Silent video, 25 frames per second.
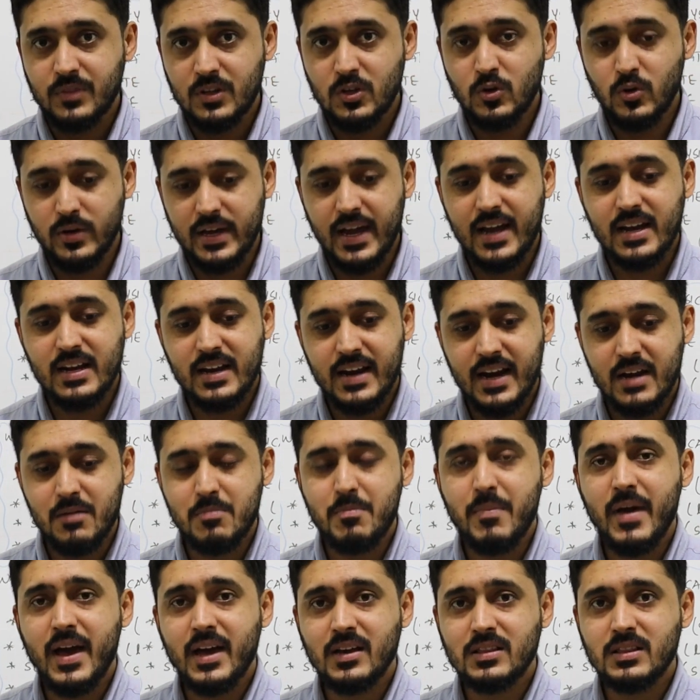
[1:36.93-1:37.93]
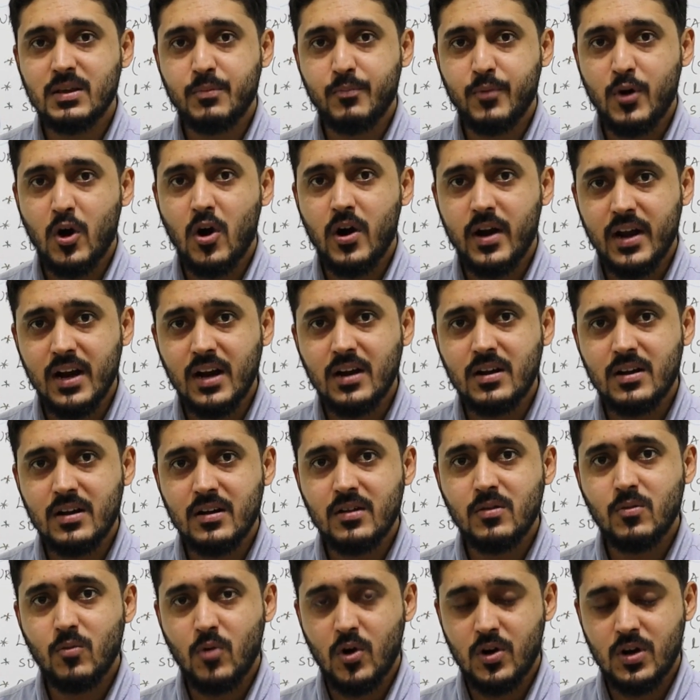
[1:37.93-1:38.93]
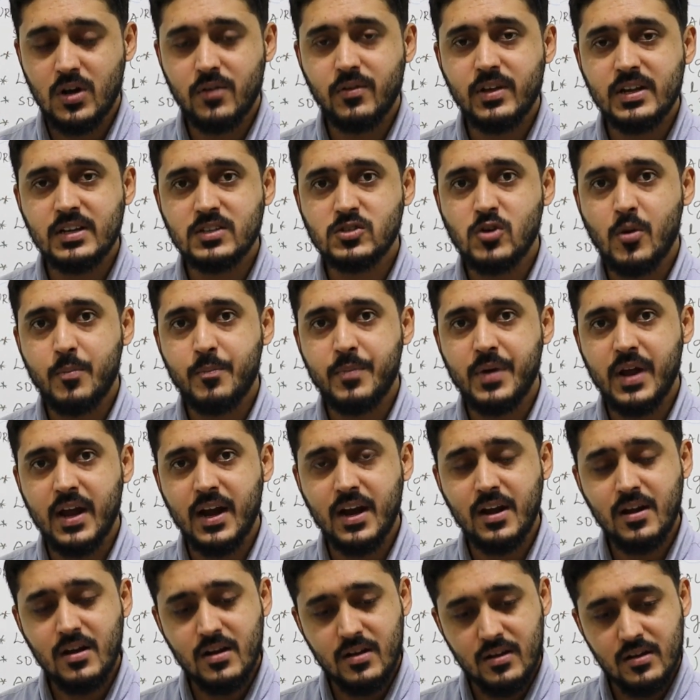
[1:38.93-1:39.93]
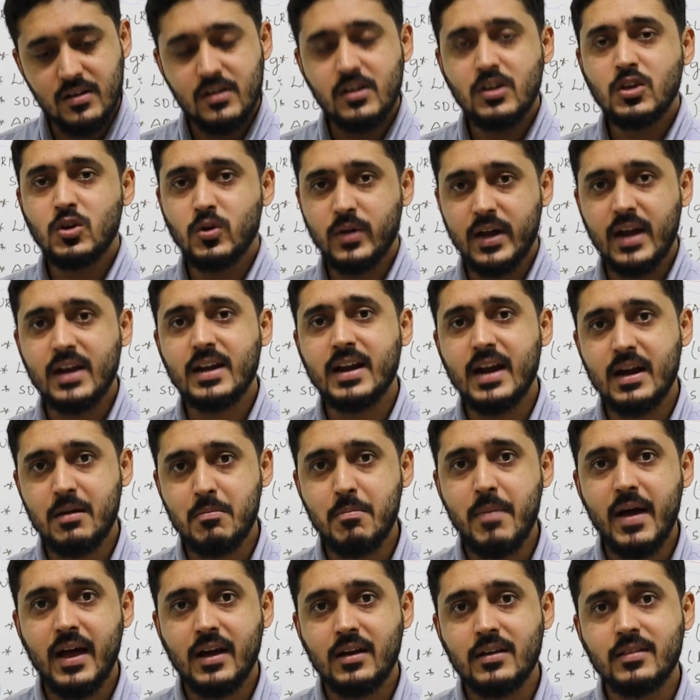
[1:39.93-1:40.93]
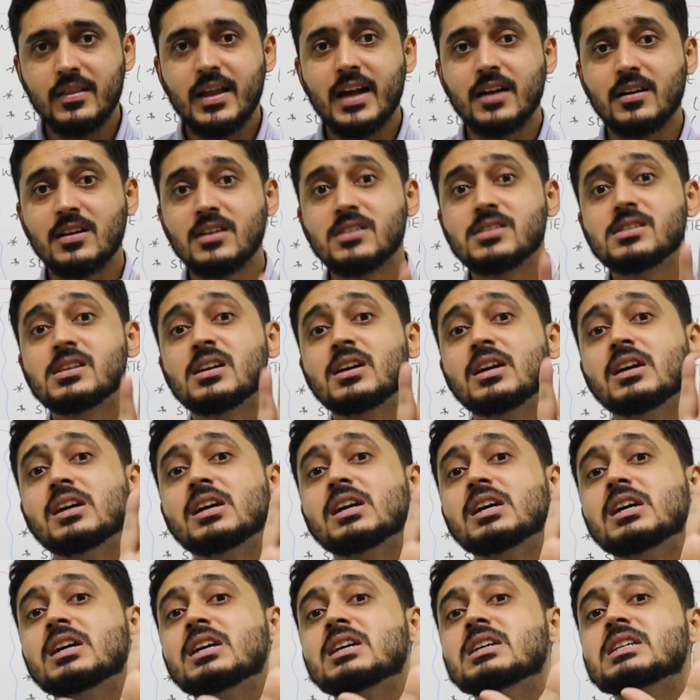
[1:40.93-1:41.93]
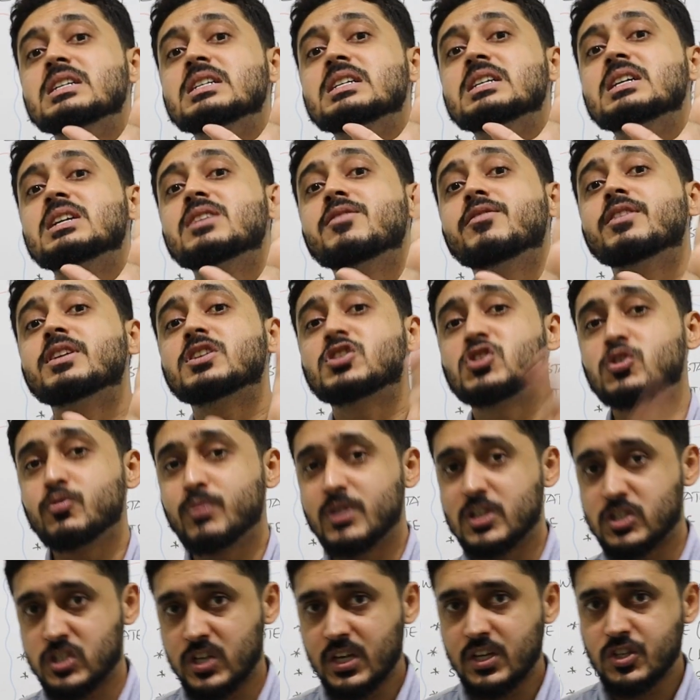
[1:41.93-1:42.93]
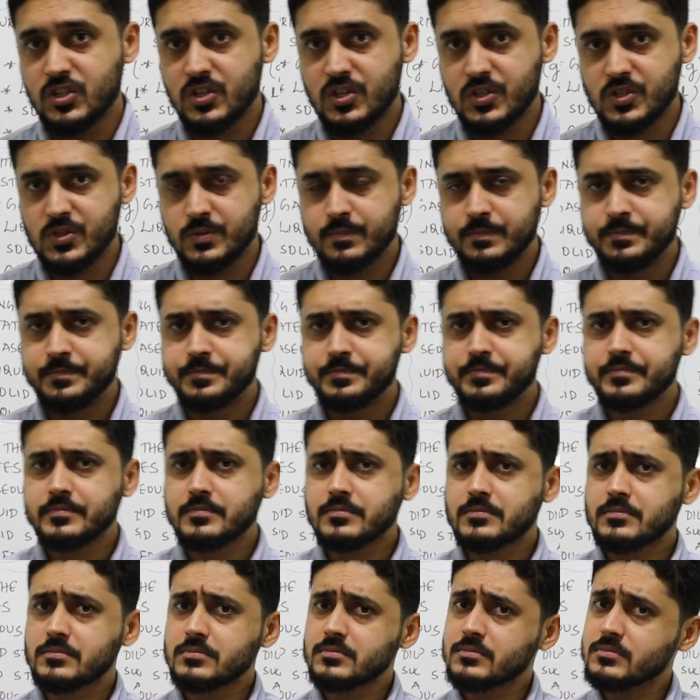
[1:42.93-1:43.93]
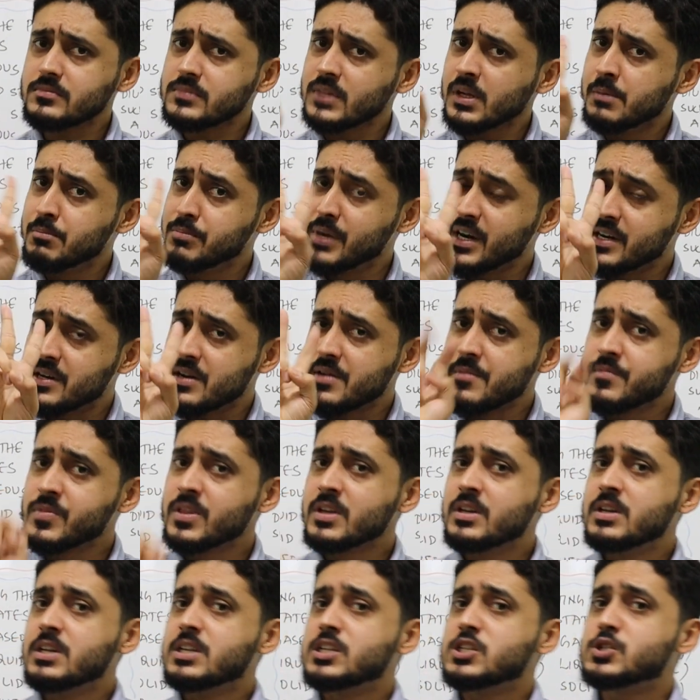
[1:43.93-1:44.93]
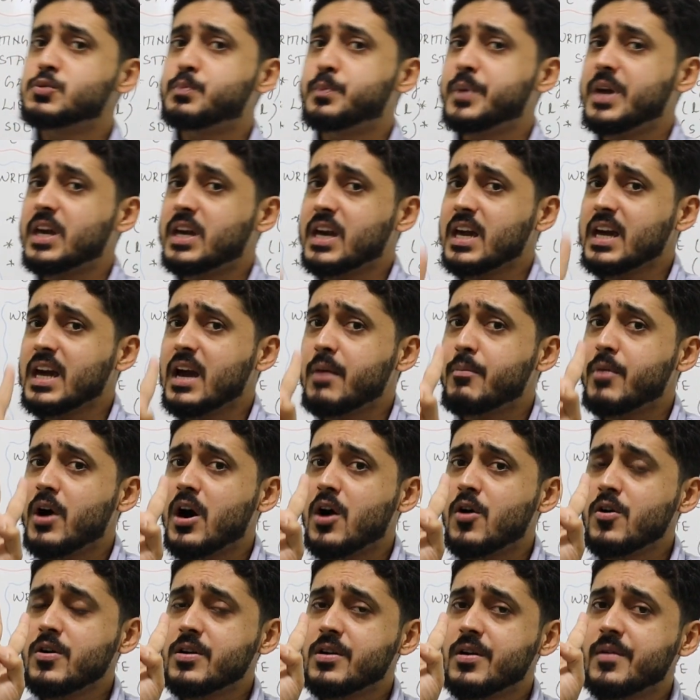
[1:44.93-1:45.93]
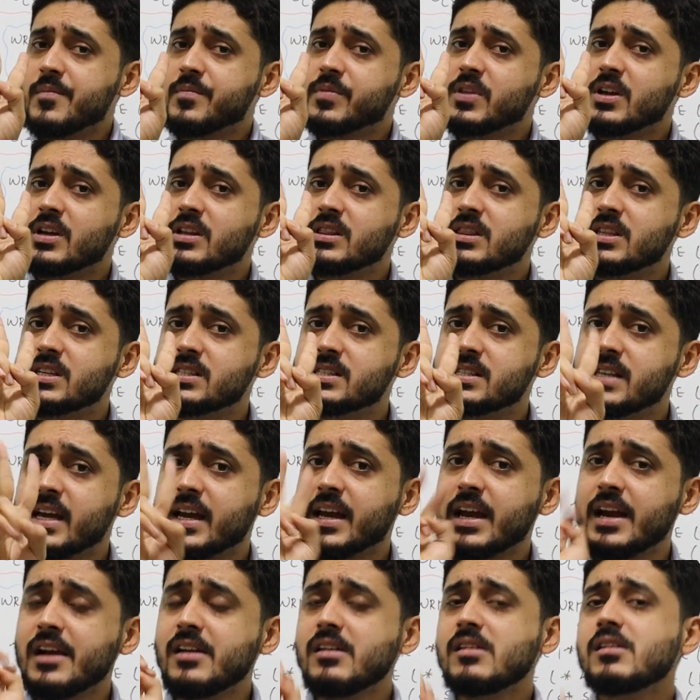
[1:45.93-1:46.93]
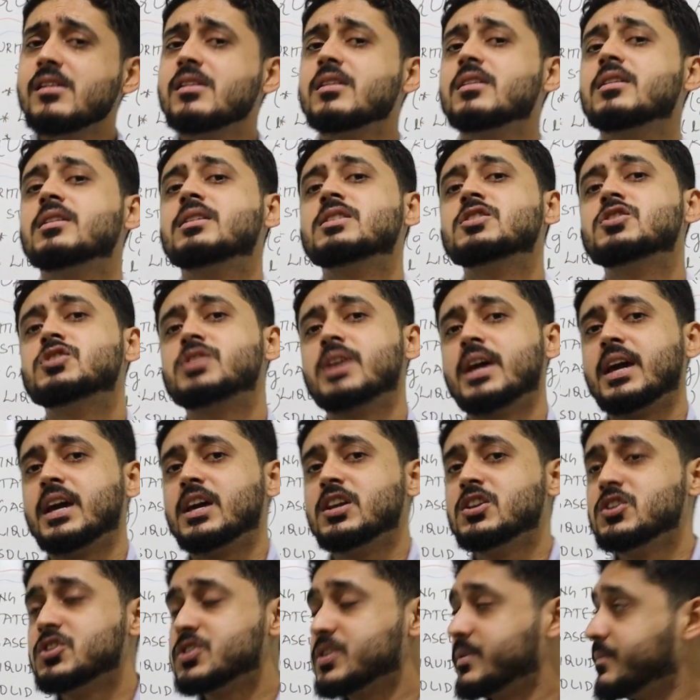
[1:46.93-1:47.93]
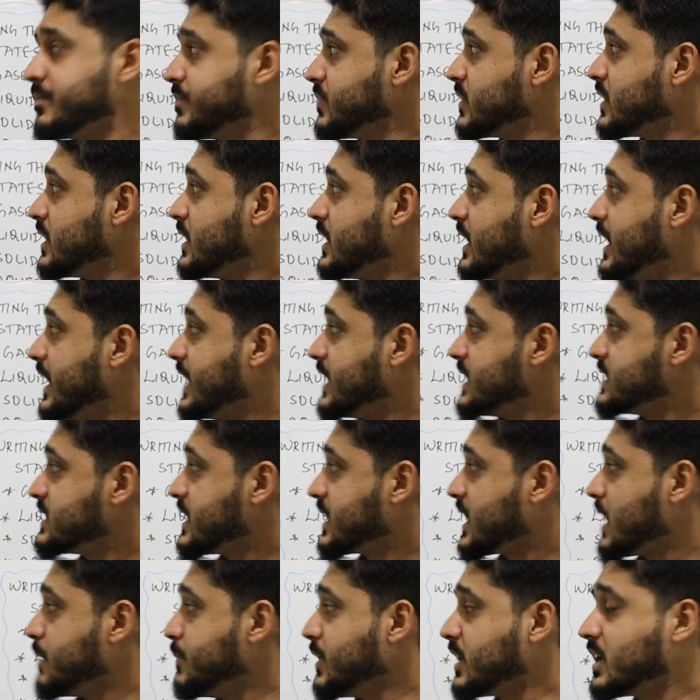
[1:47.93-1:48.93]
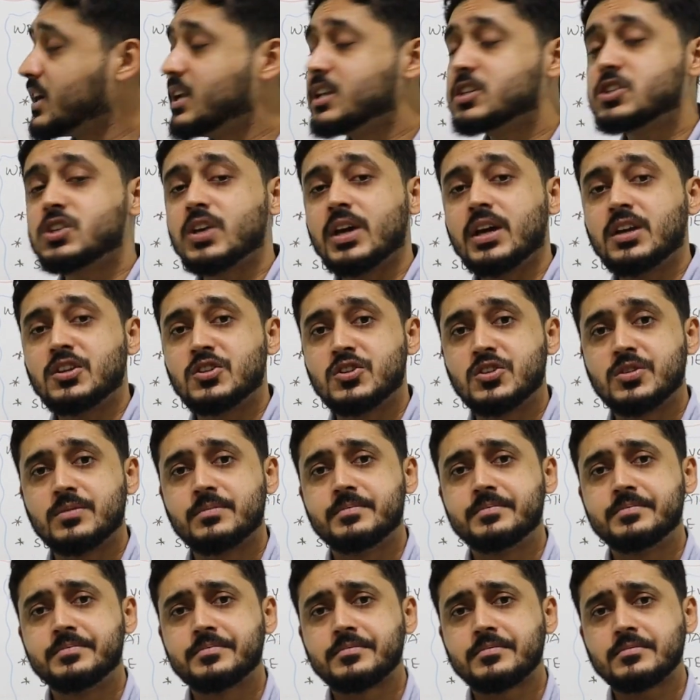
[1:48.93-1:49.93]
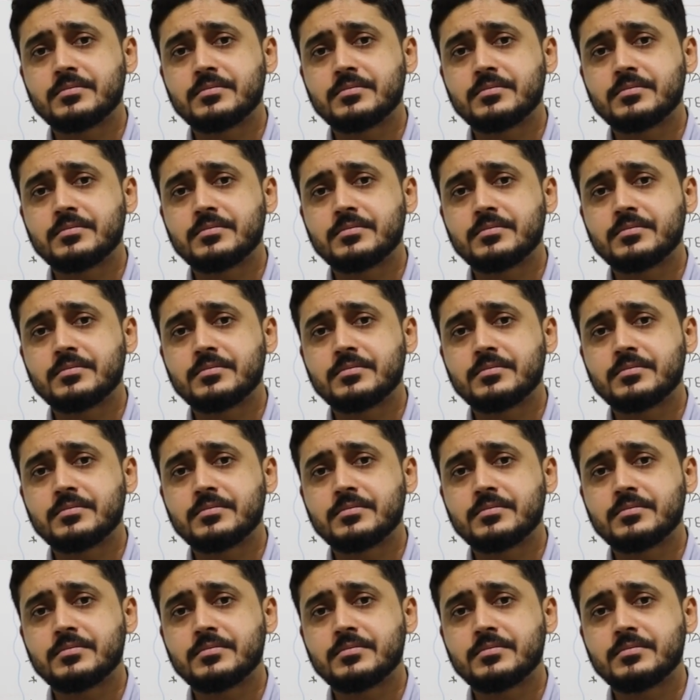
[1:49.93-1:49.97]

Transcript: You can get back the product, whatever is obtained, you can get back. That is reversible changes. But speaking about the second change, it is a chemical change.